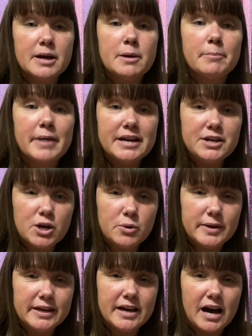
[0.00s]
By
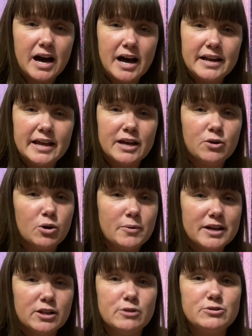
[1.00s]
knowing God and
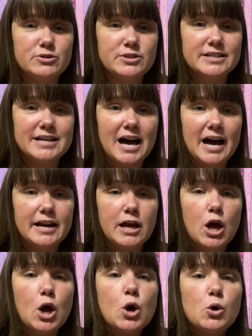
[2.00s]
growing closer to God,
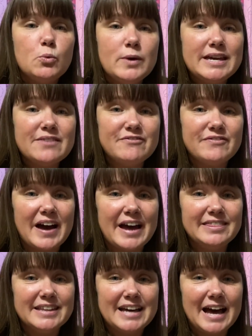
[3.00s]
we can
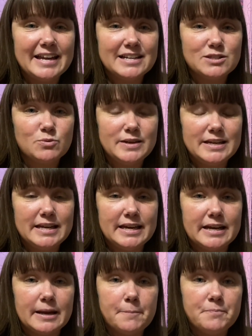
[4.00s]
find the guidance we
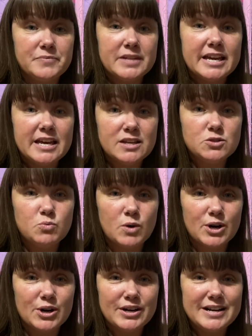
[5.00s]
need. His
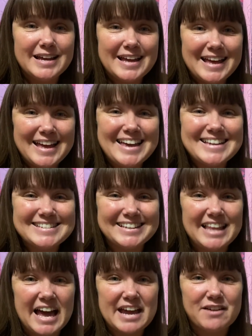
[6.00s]
word is a
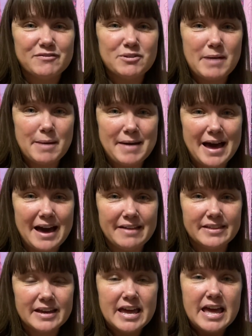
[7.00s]
light for my path.
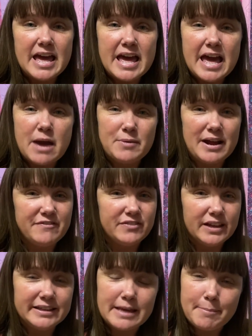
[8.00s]
And when I feel
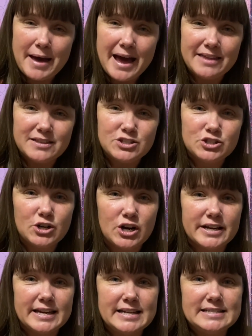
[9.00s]
like that path is
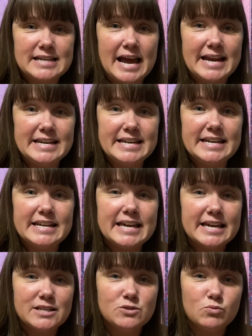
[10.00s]
darkened, I need
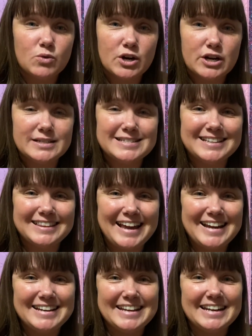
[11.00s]
His word to
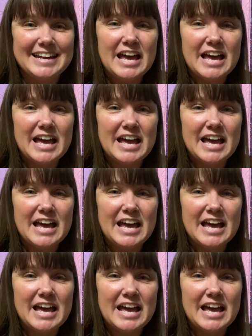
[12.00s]
lighten it.